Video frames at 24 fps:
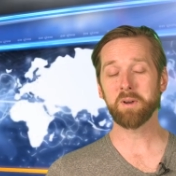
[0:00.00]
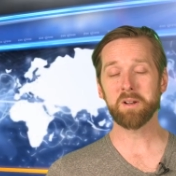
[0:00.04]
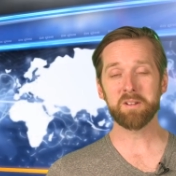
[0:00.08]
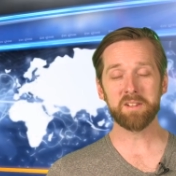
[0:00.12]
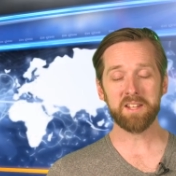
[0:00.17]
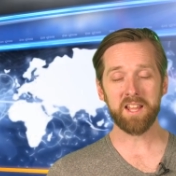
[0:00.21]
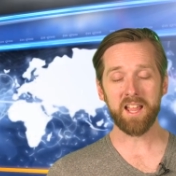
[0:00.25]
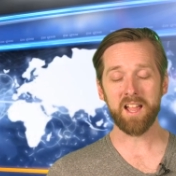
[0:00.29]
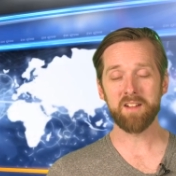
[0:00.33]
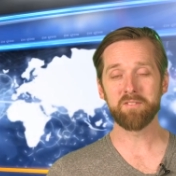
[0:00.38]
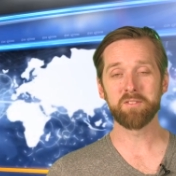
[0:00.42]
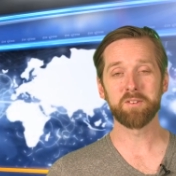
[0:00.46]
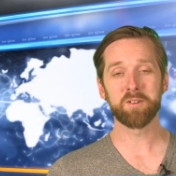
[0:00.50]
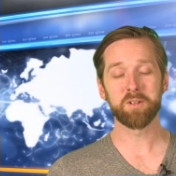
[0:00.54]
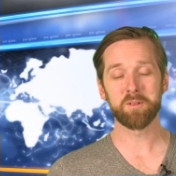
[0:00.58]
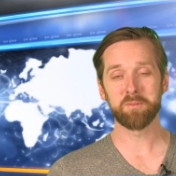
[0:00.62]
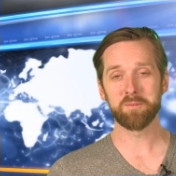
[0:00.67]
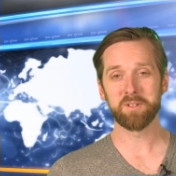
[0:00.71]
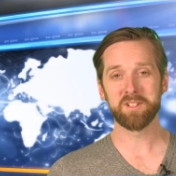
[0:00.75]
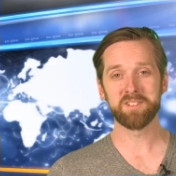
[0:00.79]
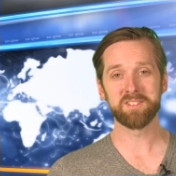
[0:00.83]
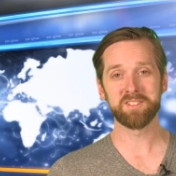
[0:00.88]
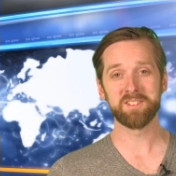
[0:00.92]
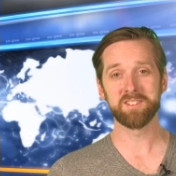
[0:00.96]
rarely ever a
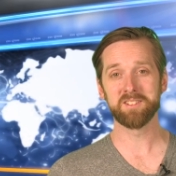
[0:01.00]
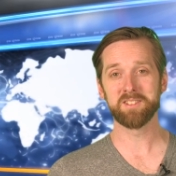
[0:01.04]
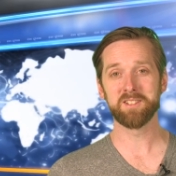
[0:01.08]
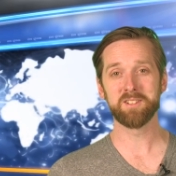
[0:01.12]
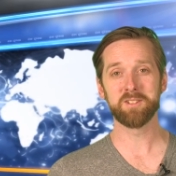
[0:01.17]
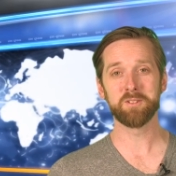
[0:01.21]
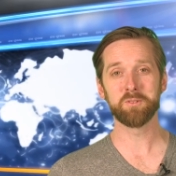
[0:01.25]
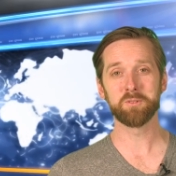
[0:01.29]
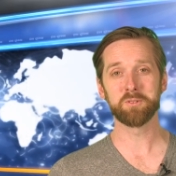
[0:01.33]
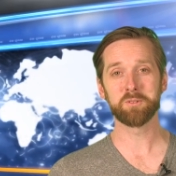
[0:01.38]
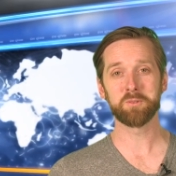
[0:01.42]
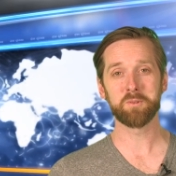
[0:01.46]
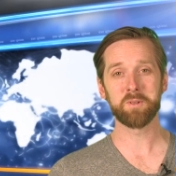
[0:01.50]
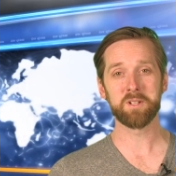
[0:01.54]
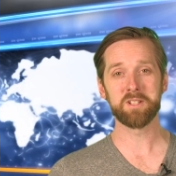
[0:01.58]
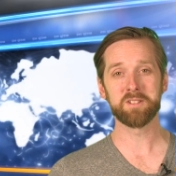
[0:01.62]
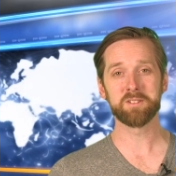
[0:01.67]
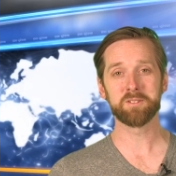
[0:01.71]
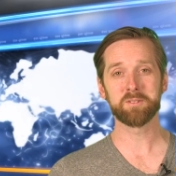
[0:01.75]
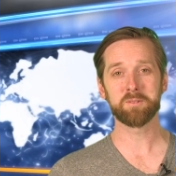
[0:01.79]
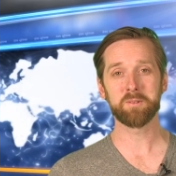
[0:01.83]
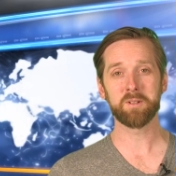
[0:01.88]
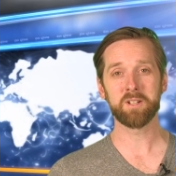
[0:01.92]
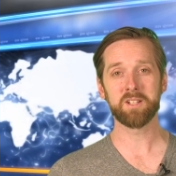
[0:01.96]
reason to use green
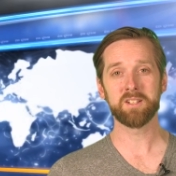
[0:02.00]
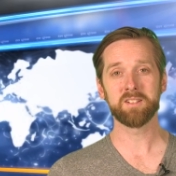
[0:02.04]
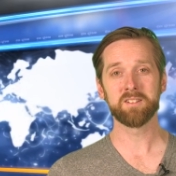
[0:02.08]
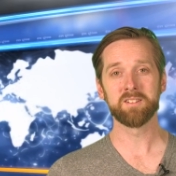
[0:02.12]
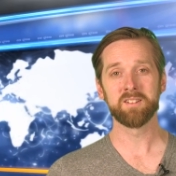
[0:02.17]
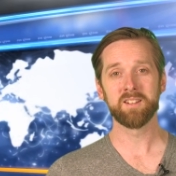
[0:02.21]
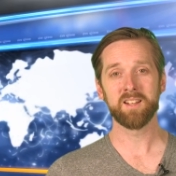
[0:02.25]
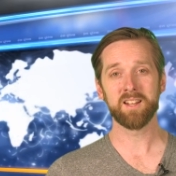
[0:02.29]
screen,